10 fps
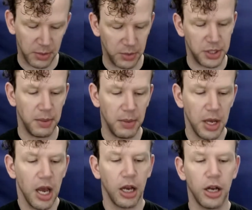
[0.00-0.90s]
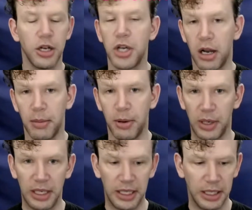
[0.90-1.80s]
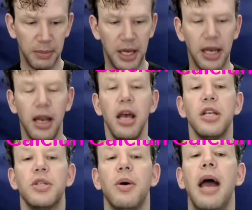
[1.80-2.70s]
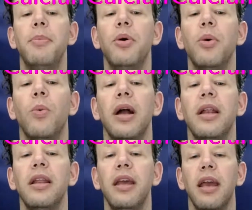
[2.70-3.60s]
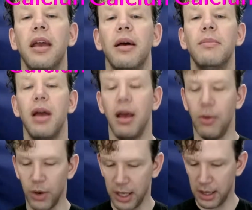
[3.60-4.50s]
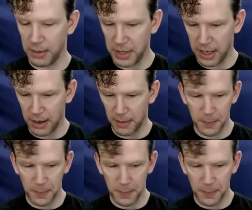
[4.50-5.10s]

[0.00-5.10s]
which I'm going to talk about in a little bit. So I put 1 in the AM and 1 in the PM.